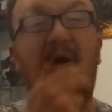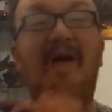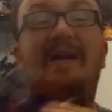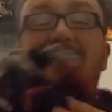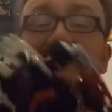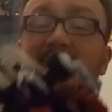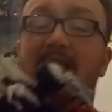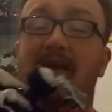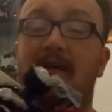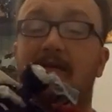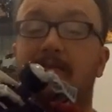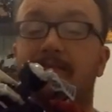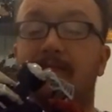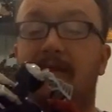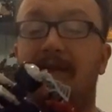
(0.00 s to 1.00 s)
and even
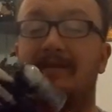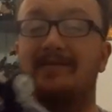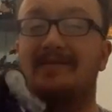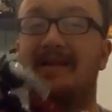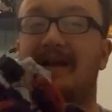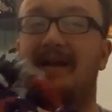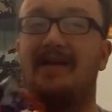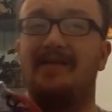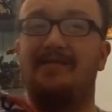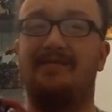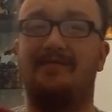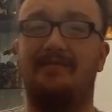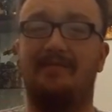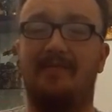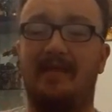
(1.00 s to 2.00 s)
then he doesn't have
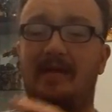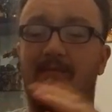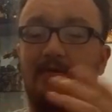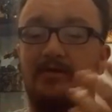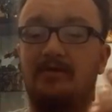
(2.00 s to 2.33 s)
that